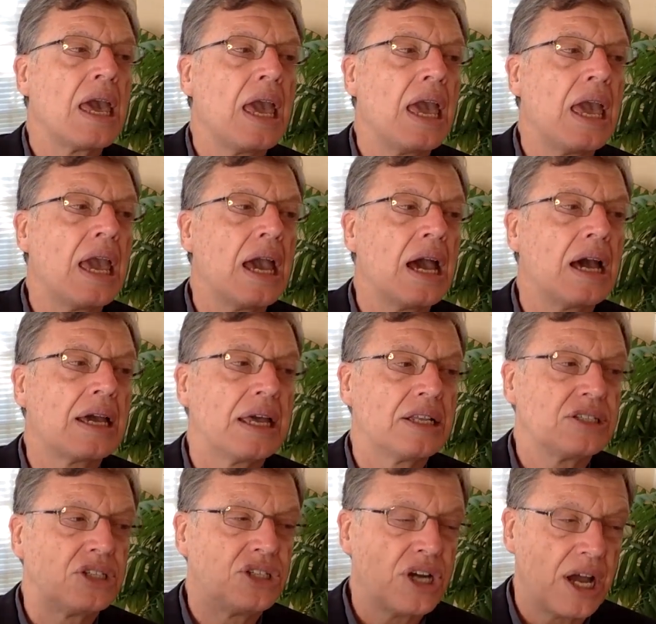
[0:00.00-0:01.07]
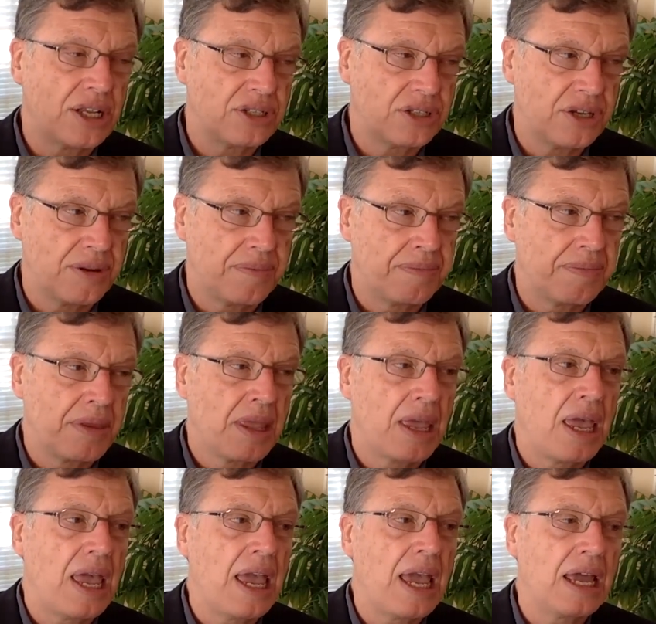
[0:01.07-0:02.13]
against Johnson.
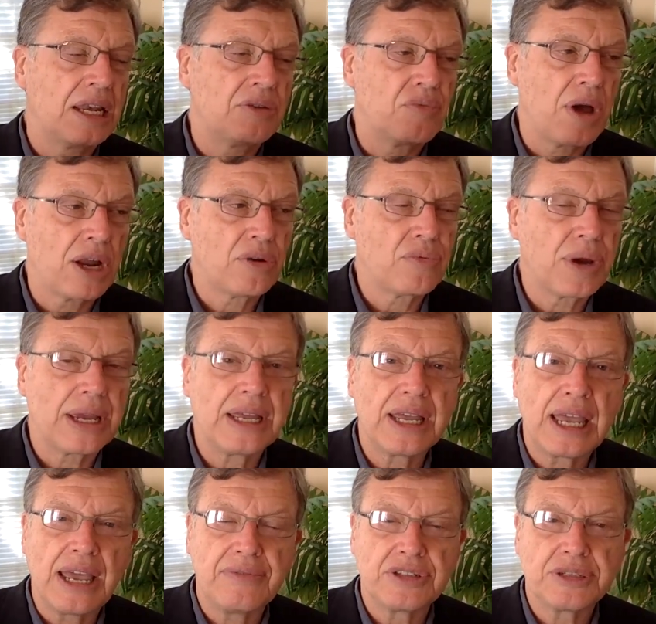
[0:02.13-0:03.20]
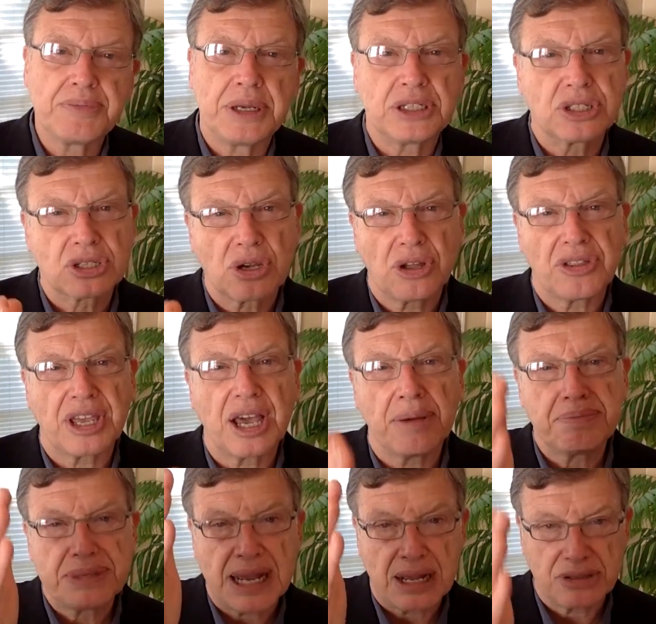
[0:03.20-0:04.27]
And Ronald Reagan gave a speech. It's called the
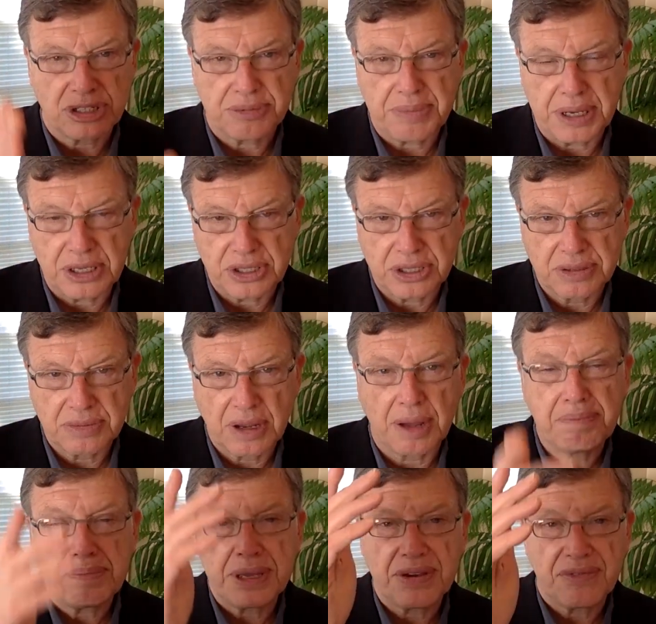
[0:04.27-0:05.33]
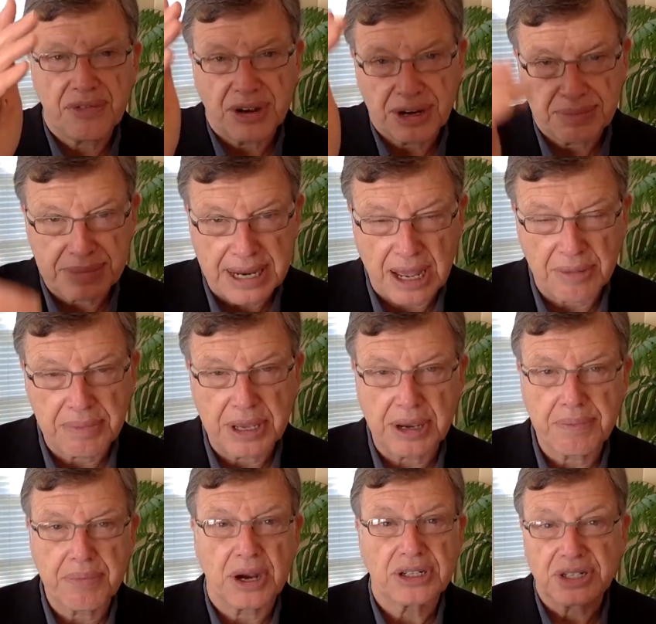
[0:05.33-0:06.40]
Up-Down Speech. Up being freedom, down being
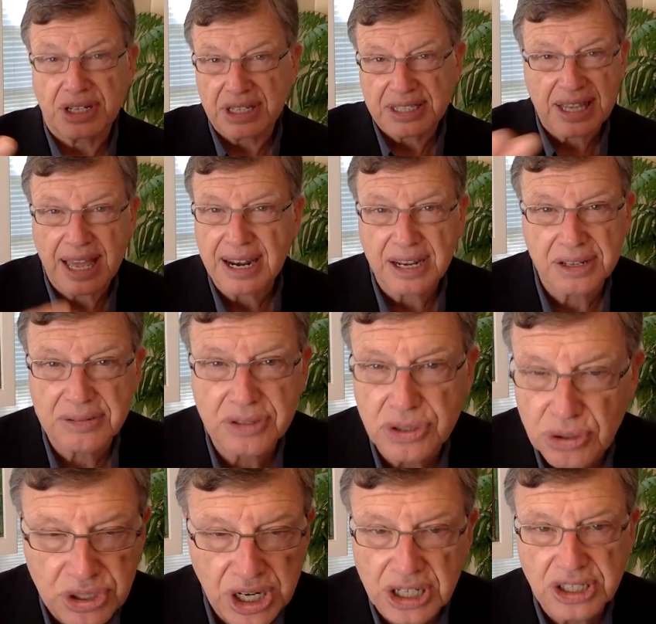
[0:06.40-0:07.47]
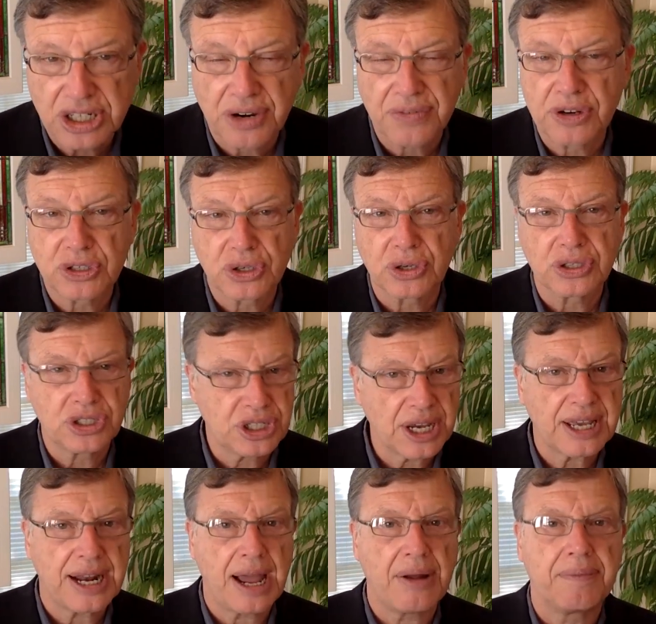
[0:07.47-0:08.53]
oppression. It's on a search engine of your choice.
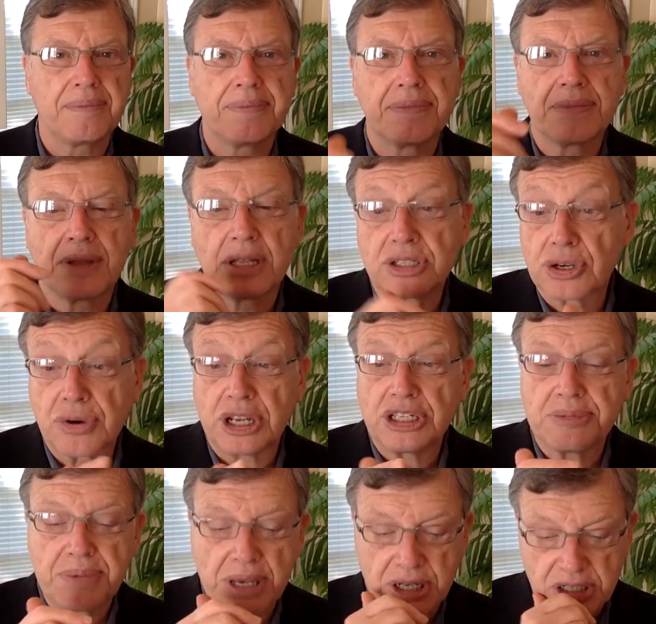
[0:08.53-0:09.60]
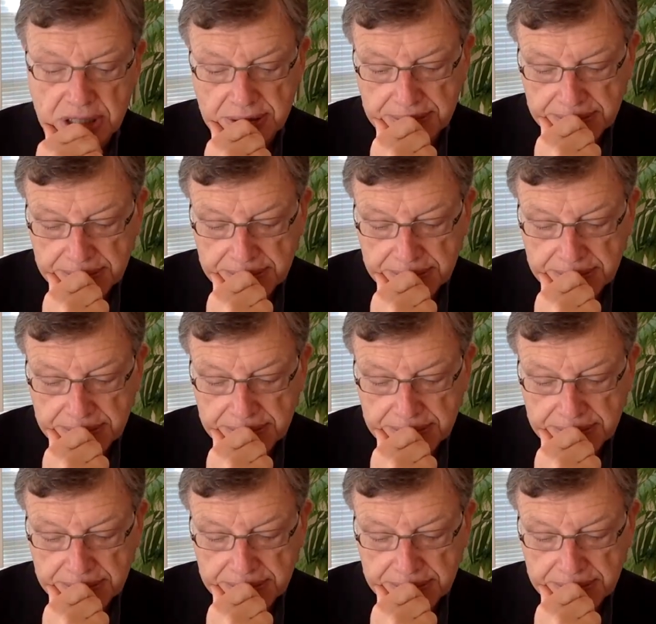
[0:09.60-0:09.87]
Check it out. It's a great speech.